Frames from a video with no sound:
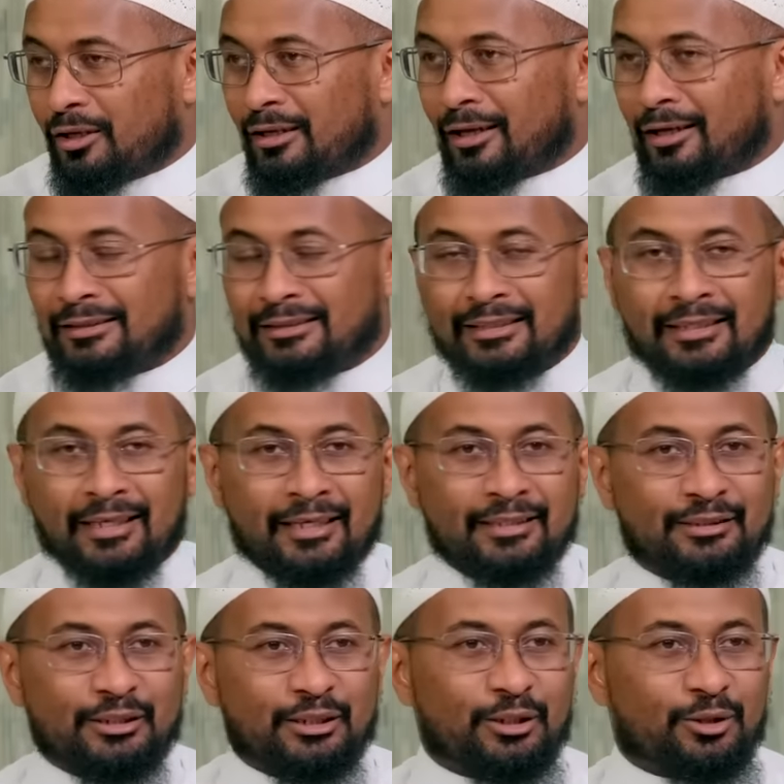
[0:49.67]
in
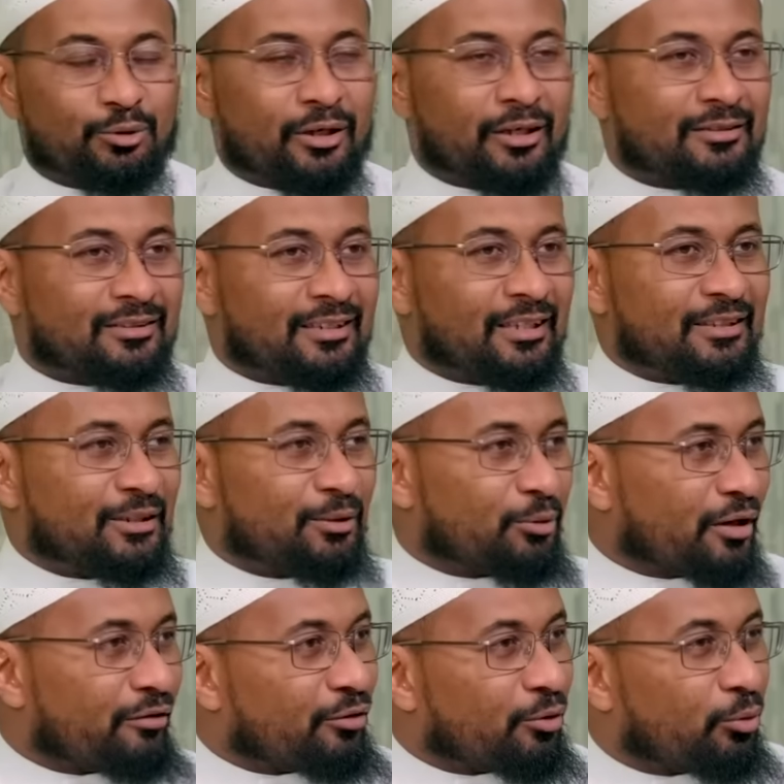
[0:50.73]
1919 or 1918,
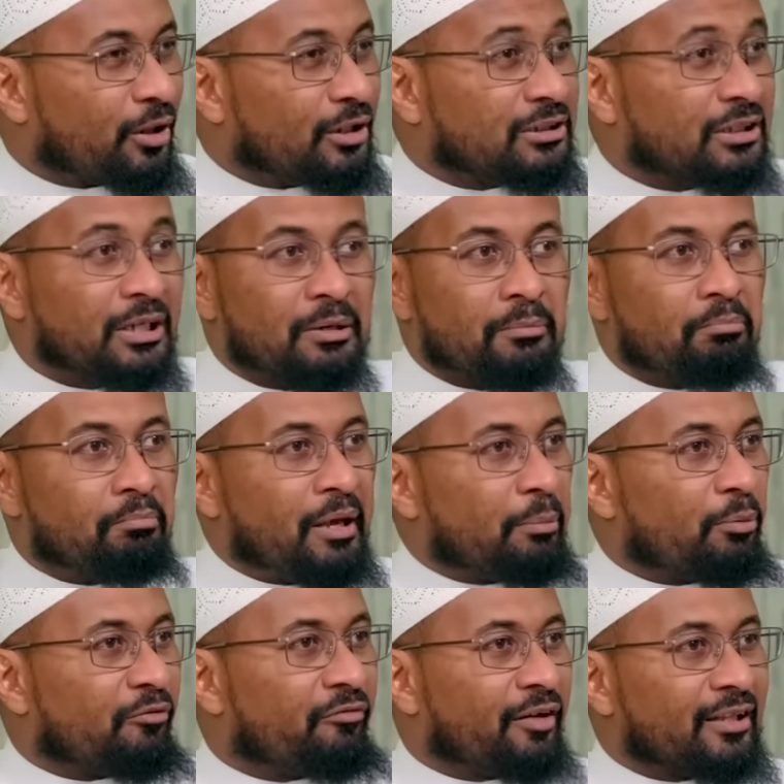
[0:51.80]
whatever it was,
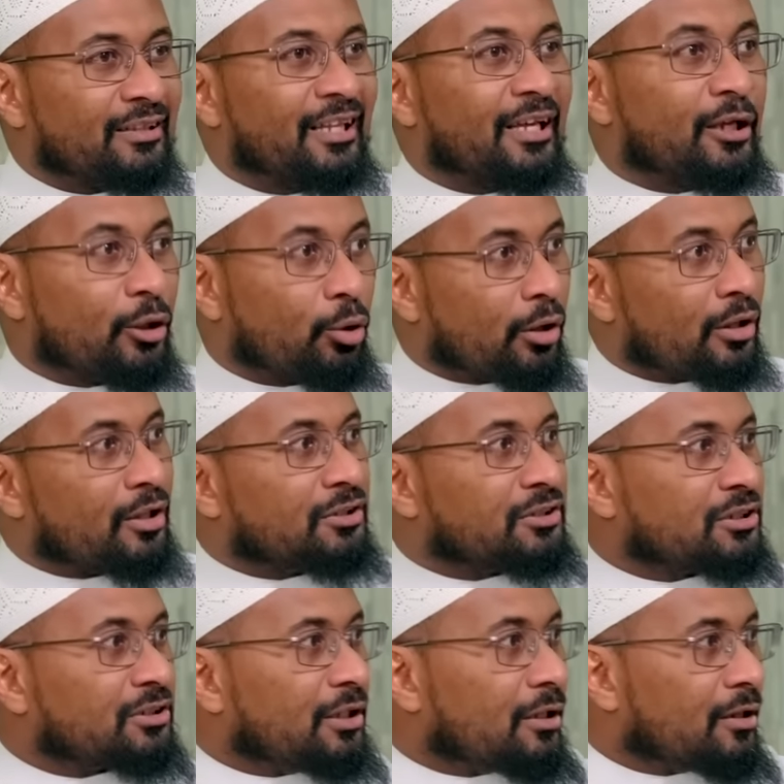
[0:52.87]
people felt like, you know what,
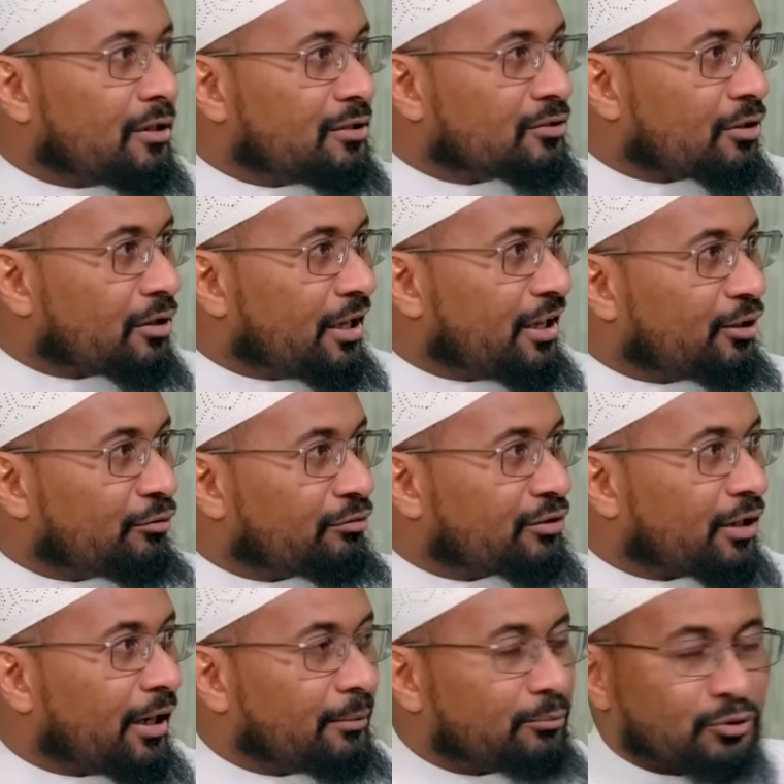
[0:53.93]
this is it, these are the end of
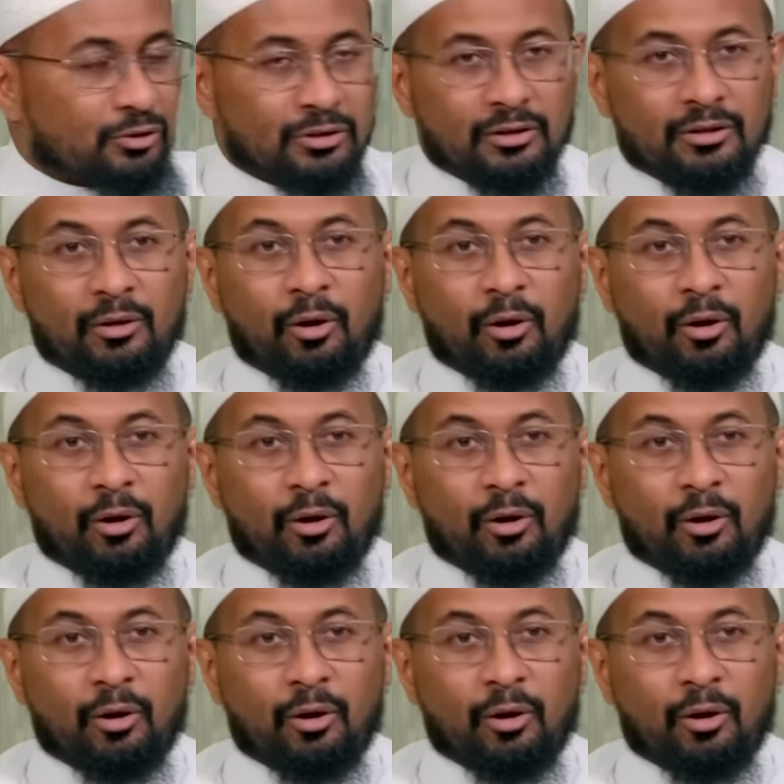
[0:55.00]
times.